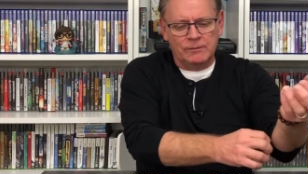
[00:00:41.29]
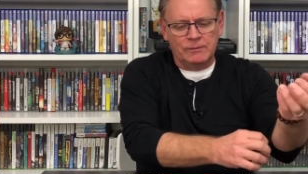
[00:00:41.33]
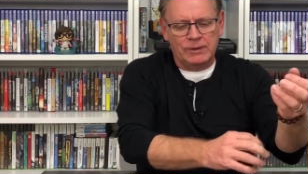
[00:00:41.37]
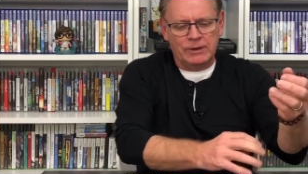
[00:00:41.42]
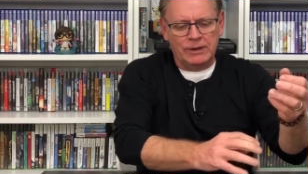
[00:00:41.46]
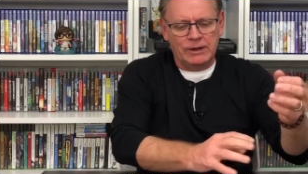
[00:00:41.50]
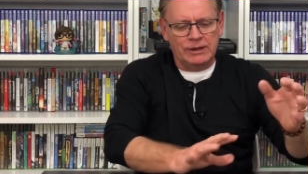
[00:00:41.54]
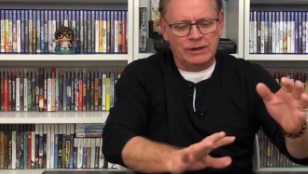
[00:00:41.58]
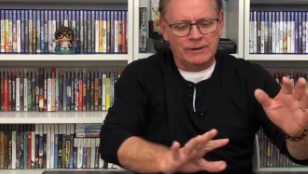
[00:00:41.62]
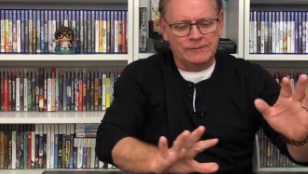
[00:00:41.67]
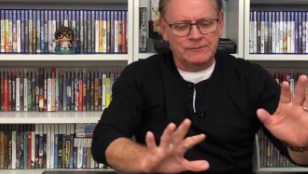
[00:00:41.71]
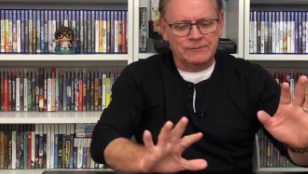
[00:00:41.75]

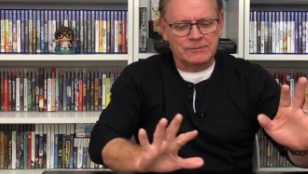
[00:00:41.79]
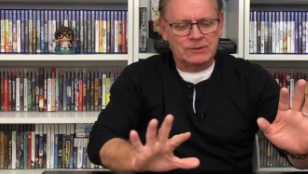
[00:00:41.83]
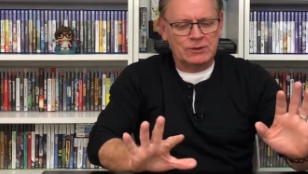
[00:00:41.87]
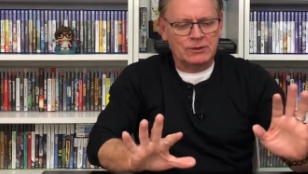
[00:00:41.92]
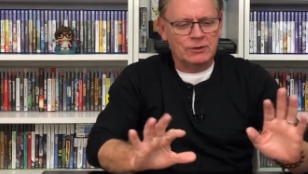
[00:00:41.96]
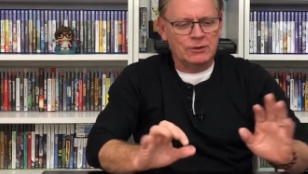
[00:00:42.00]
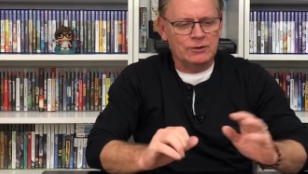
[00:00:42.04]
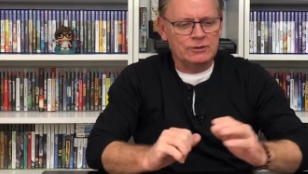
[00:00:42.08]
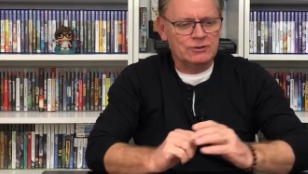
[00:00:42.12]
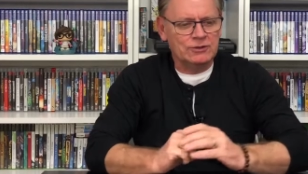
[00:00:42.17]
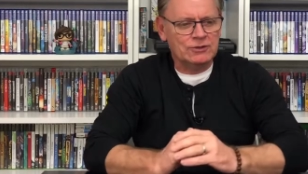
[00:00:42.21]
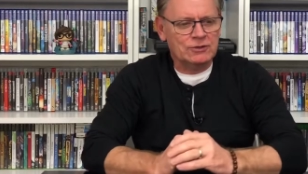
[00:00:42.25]
But, you
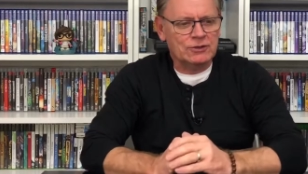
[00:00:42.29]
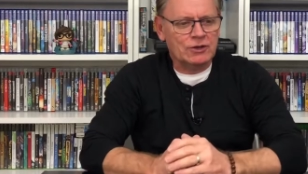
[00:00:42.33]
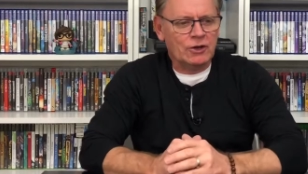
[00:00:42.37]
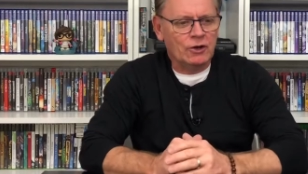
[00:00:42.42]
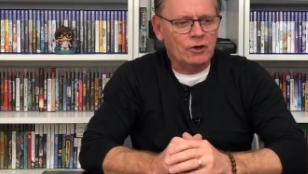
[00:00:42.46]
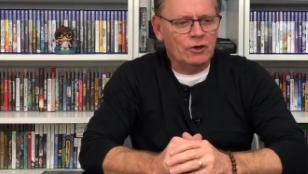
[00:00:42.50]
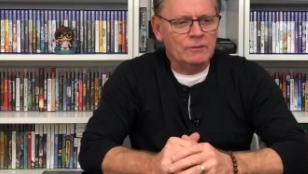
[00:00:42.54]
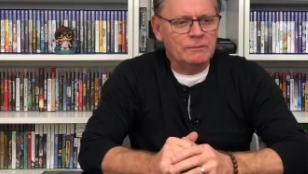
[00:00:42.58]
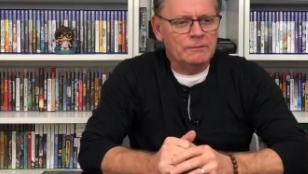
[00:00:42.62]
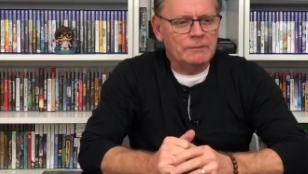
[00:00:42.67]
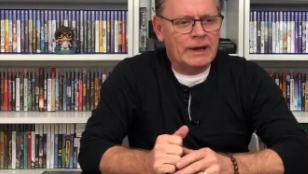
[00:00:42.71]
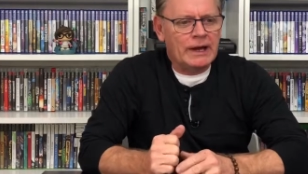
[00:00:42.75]
know, just
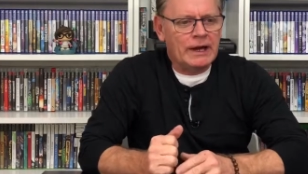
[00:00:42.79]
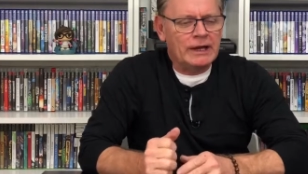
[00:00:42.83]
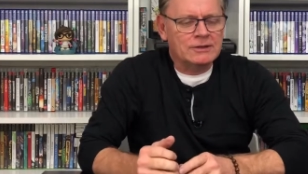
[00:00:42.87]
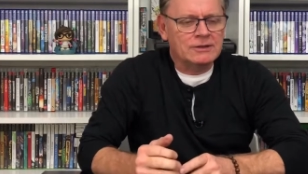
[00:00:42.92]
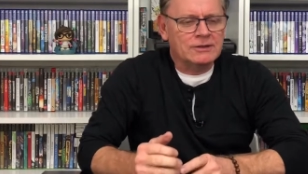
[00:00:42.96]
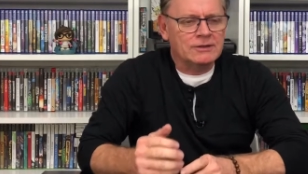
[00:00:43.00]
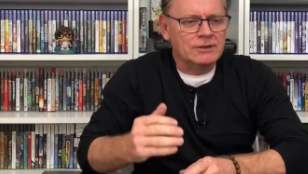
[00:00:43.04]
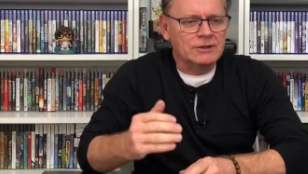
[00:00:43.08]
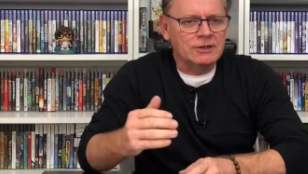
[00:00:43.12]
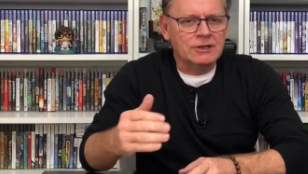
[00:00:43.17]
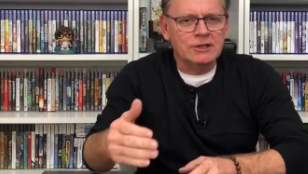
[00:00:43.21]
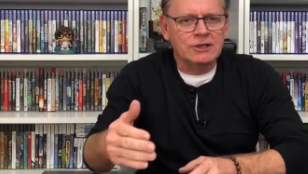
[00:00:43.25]
going
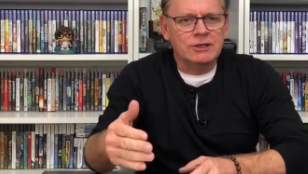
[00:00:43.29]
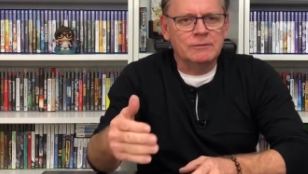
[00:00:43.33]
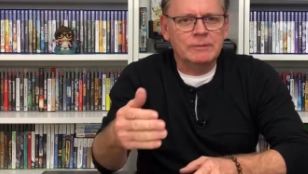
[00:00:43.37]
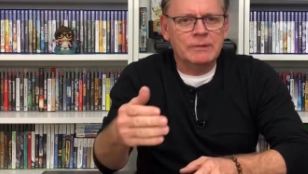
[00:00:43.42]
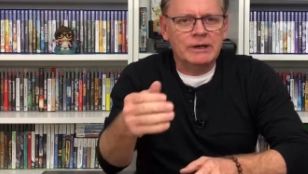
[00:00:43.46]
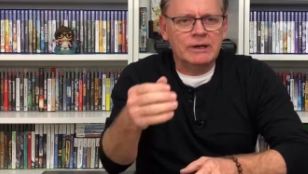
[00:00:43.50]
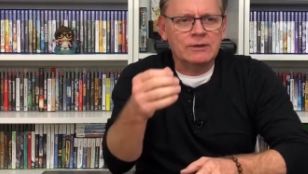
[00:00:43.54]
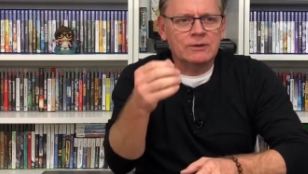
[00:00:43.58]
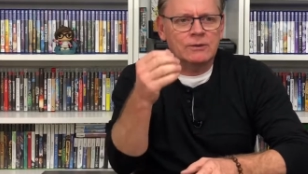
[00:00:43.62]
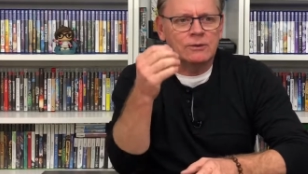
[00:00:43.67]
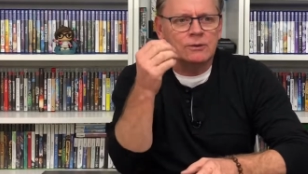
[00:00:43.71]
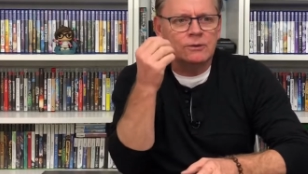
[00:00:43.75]
back, thinking
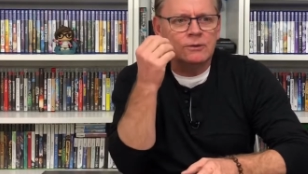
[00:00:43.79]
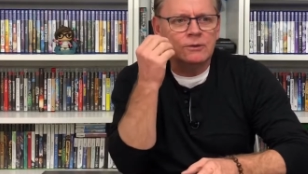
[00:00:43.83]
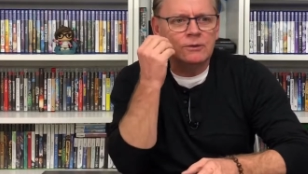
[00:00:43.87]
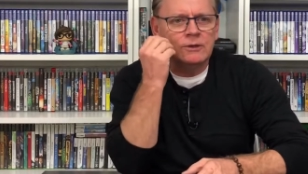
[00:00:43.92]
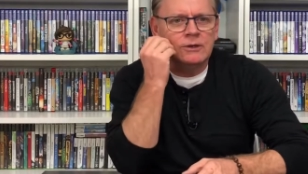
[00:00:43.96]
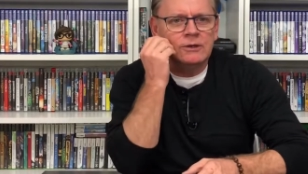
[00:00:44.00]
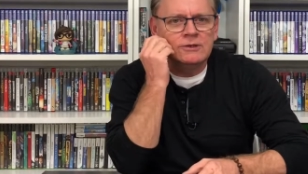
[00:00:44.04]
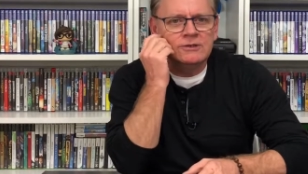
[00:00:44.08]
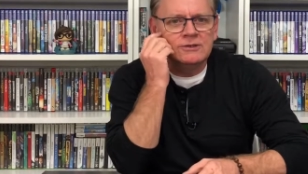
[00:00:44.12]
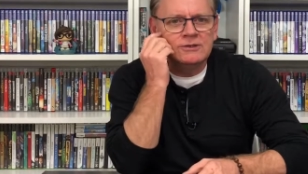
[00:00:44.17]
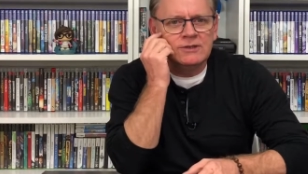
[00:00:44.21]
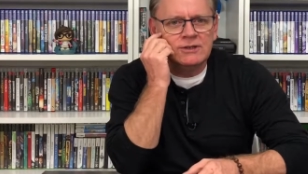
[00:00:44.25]
back
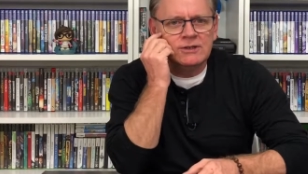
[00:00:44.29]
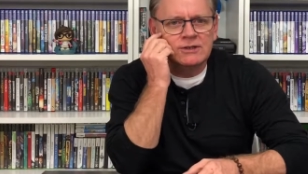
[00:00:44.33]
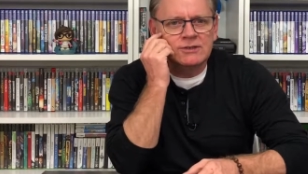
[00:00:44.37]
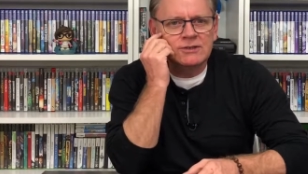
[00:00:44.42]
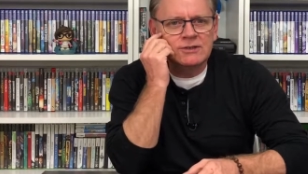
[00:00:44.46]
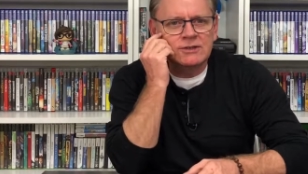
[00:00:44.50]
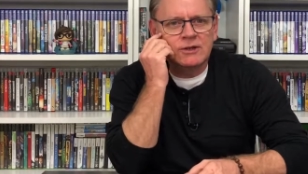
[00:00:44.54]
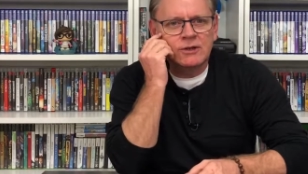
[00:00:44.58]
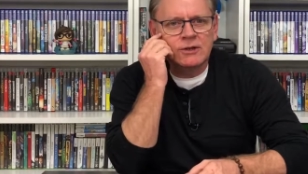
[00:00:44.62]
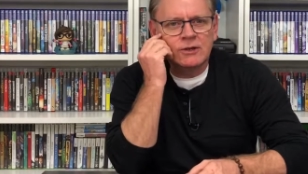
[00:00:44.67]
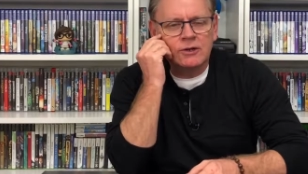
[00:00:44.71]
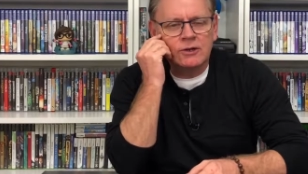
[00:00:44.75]
all those
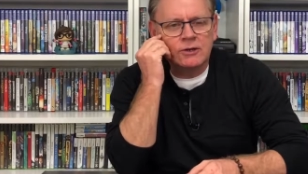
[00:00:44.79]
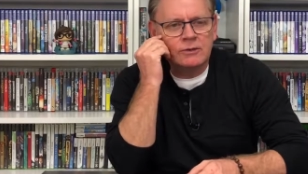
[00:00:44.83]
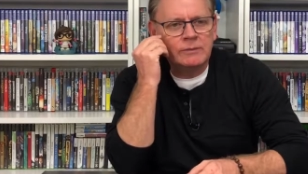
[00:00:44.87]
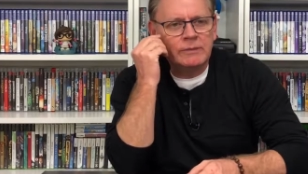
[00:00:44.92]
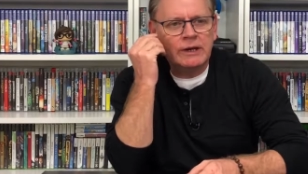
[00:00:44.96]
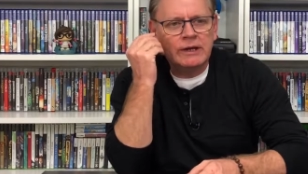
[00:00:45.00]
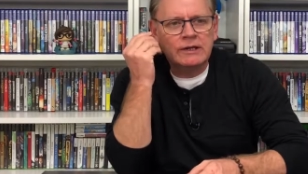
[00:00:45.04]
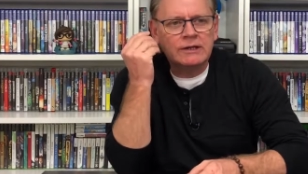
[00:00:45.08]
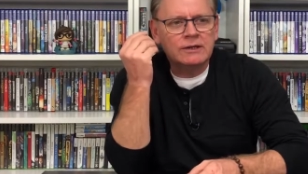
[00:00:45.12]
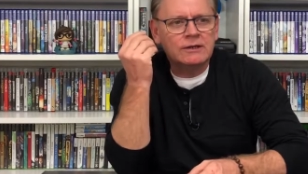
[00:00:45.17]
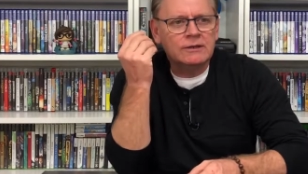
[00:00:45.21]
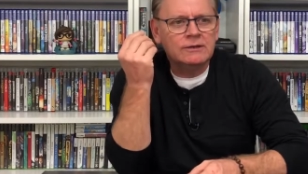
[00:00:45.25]
years ago,
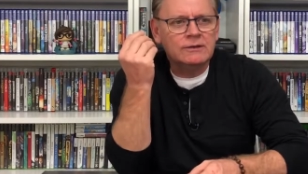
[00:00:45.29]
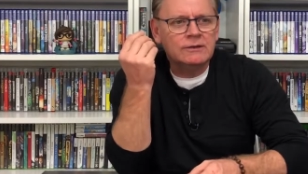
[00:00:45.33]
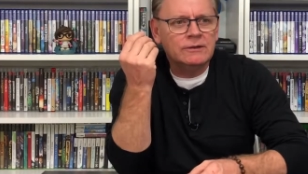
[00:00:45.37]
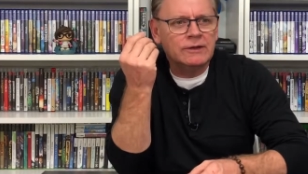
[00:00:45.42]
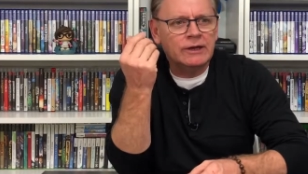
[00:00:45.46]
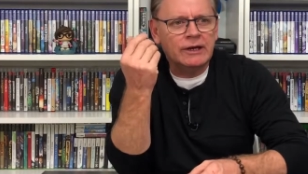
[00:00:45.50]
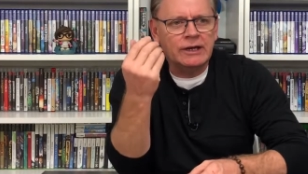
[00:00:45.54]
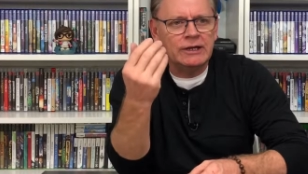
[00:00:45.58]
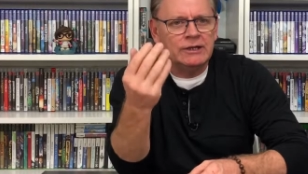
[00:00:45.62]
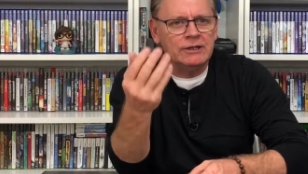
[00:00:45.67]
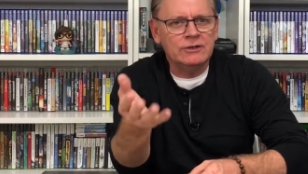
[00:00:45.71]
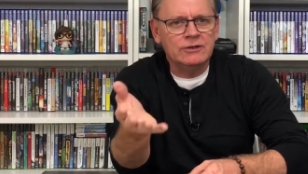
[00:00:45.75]
back
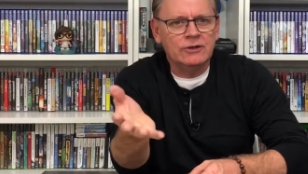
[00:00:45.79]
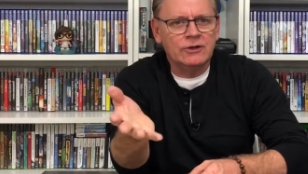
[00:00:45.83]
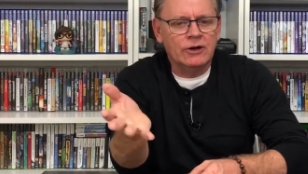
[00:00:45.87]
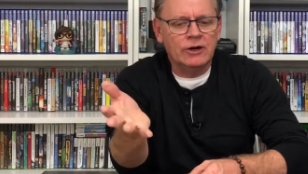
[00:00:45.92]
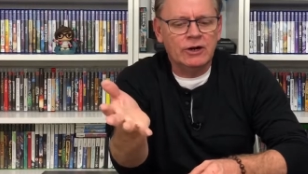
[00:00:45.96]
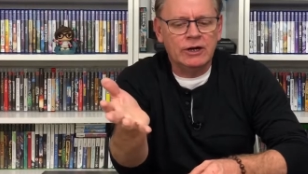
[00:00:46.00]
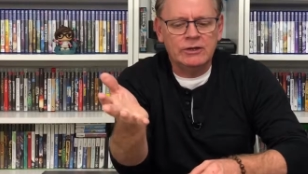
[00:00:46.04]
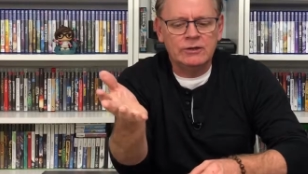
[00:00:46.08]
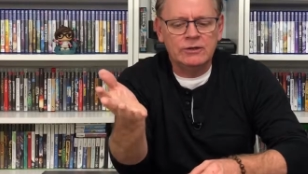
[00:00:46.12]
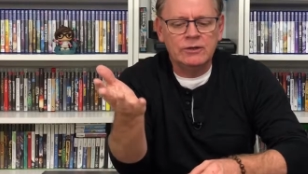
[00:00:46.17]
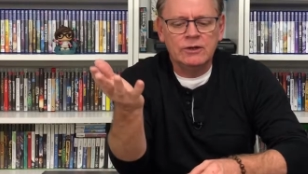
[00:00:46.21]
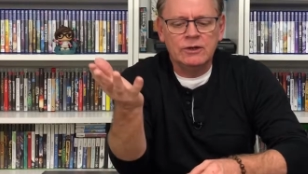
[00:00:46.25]
in
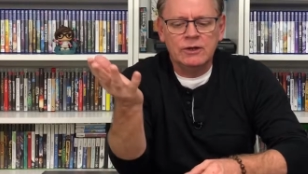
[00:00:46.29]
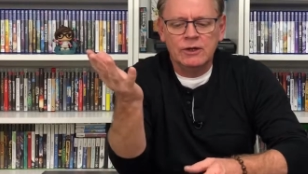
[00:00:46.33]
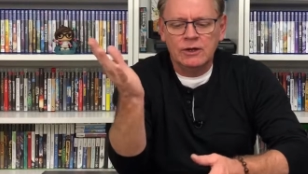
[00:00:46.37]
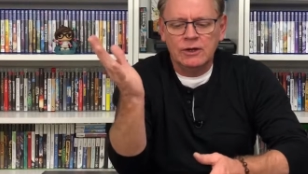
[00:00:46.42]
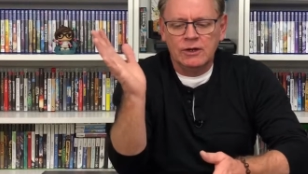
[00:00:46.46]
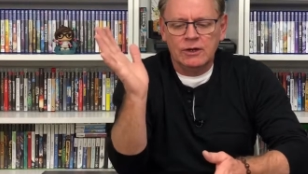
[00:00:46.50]
'89,